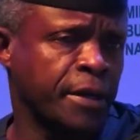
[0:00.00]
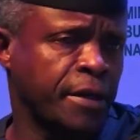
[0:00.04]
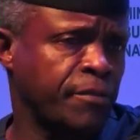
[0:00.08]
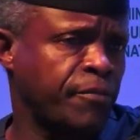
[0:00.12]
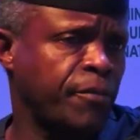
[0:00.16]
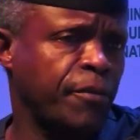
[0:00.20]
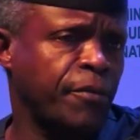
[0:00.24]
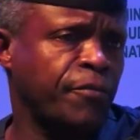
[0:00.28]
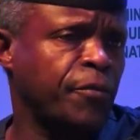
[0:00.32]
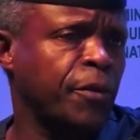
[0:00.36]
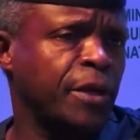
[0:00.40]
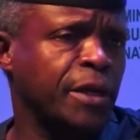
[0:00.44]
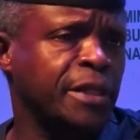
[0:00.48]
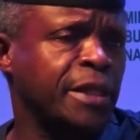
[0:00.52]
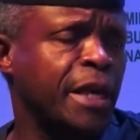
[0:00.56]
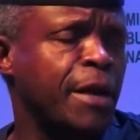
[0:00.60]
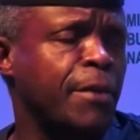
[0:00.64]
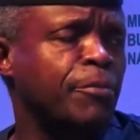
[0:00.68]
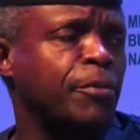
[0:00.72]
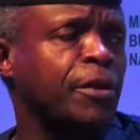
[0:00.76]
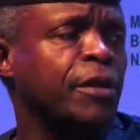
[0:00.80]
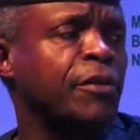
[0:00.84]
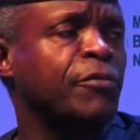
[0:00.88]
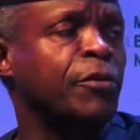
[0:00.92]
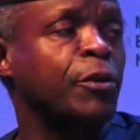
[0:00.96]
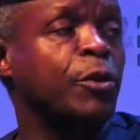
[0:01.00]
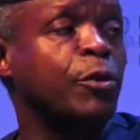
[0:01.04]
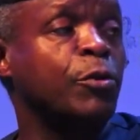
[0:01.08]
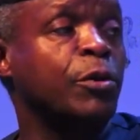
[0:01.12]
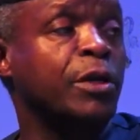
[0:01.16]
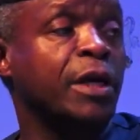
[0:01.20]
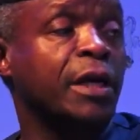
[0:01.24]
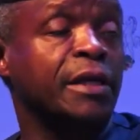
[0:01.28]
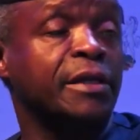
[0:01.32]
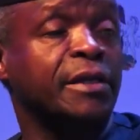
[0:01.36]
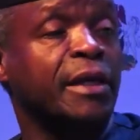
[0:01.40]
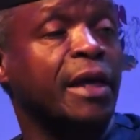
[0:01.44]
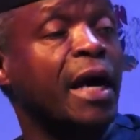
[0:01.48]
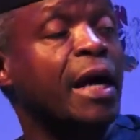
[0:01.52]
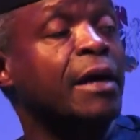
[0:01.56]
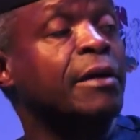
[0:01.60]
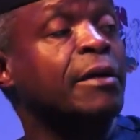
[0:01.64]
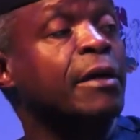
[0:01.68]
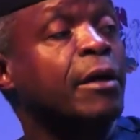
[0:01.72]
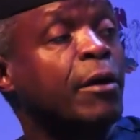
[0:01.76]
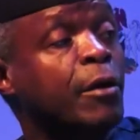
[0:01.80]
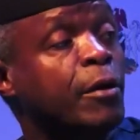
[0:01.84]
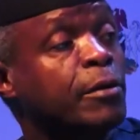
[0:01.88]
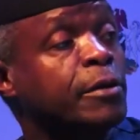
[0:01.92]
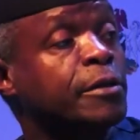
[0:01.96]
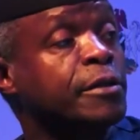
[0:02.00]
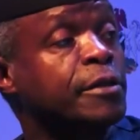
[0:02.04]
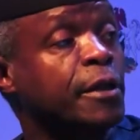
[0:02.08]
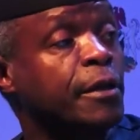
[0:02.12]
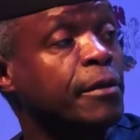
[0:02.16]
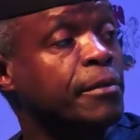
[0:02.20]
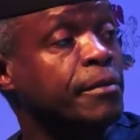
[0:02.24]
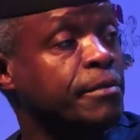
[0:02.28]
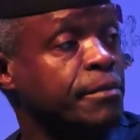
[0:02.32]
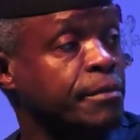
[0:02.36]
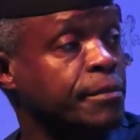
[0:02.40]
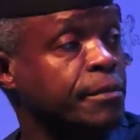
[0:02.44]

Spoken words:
For example, if you look at agriculture,